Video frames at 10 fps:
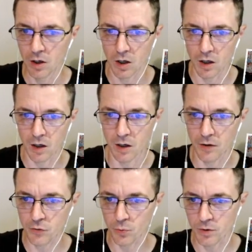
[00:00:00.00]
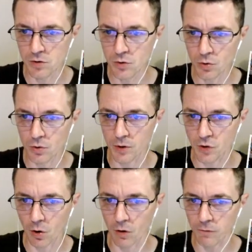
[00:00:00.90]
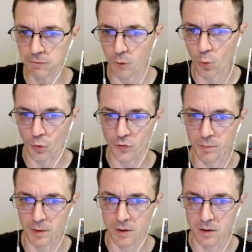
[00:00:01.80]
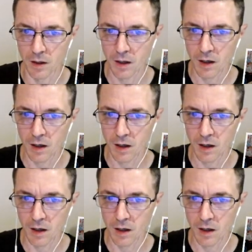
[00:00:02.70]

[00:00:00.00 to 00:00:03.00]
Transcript: So here it's all forwards, but